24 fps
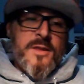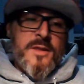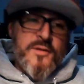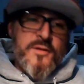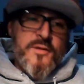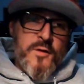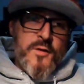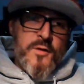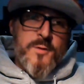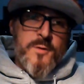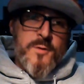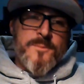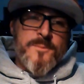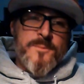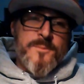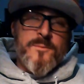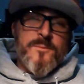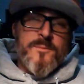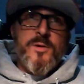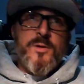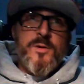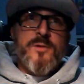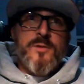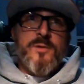So
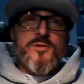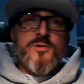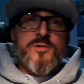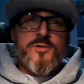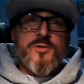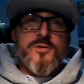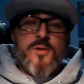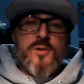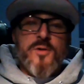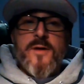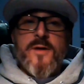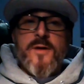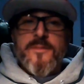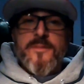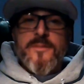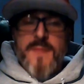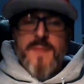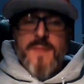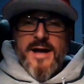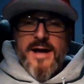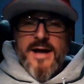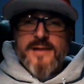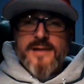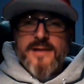we drove around the
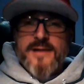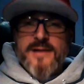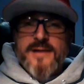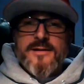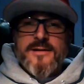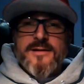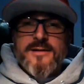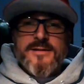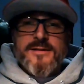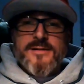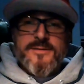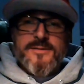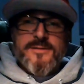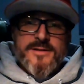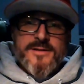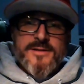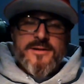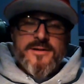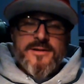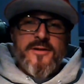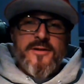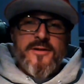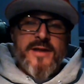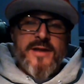block in
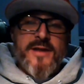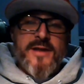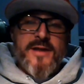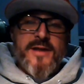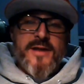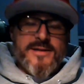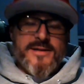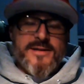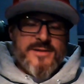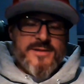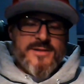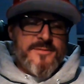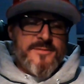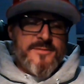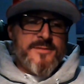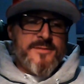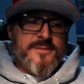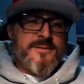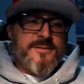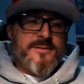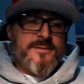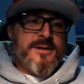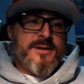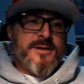Cleveland and all that stuff
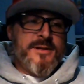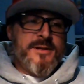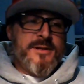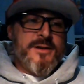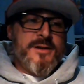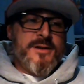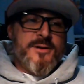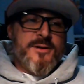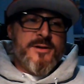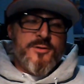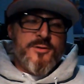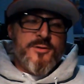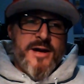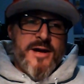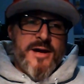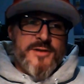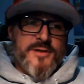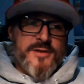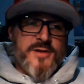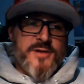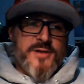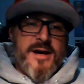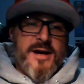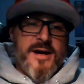and learned how
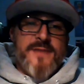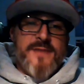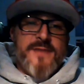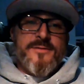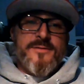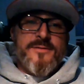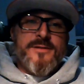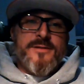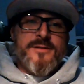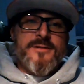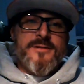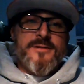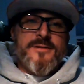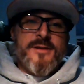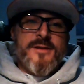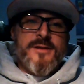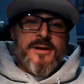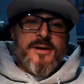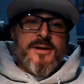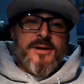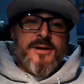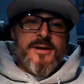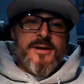to drive. And,